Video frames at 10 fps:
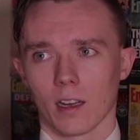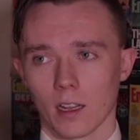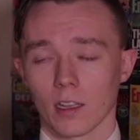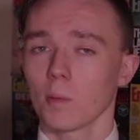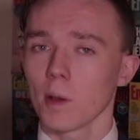
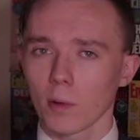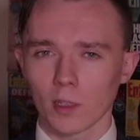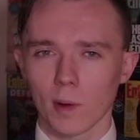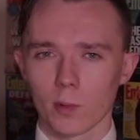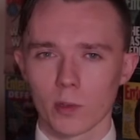a lot of people talk
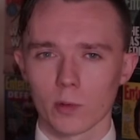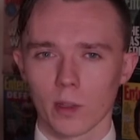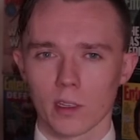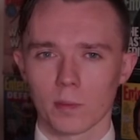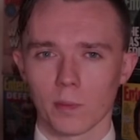about Bruce
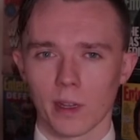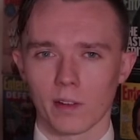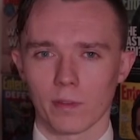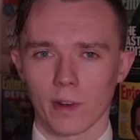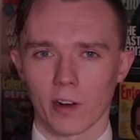Willis being
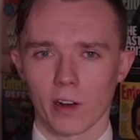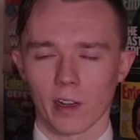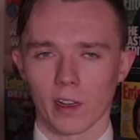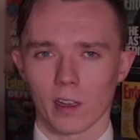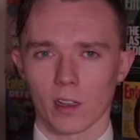
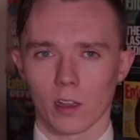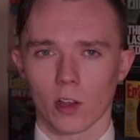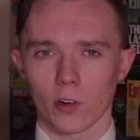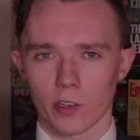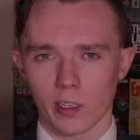very
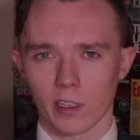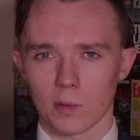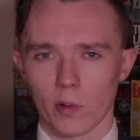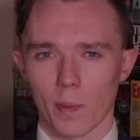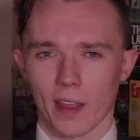lethargic in this
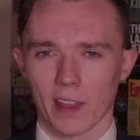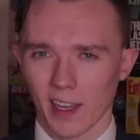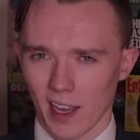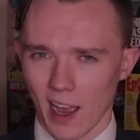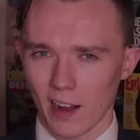movie, but I
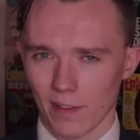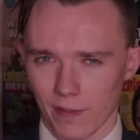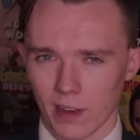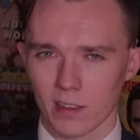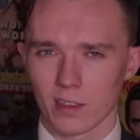think it kind of
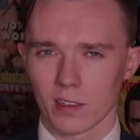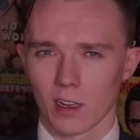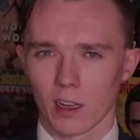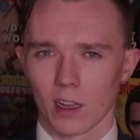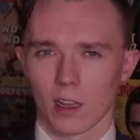fits
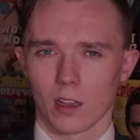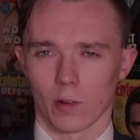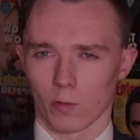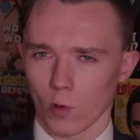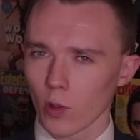
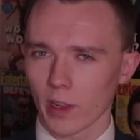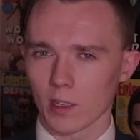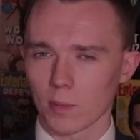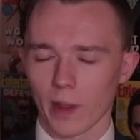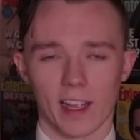the role that
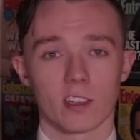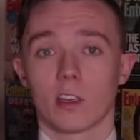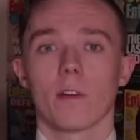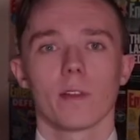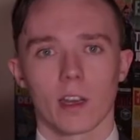he's playing. It's
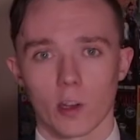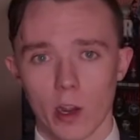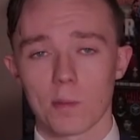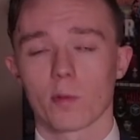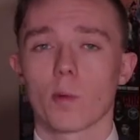definitely not a
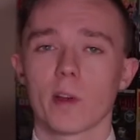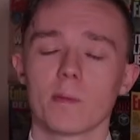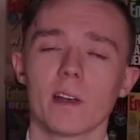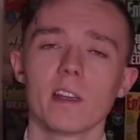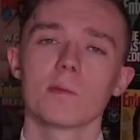great performance,
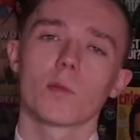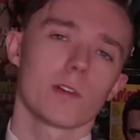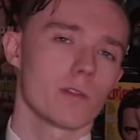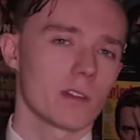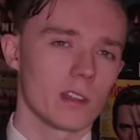but it is more
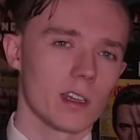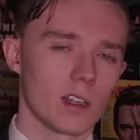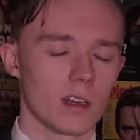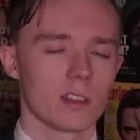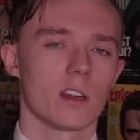interesting than a
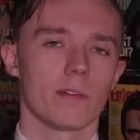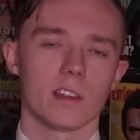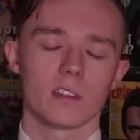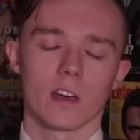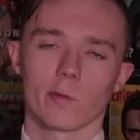lot of the stuff
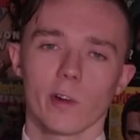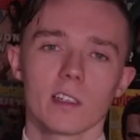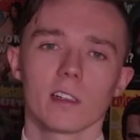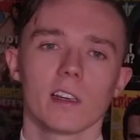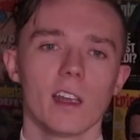he's done
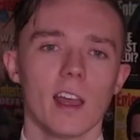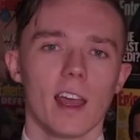recently.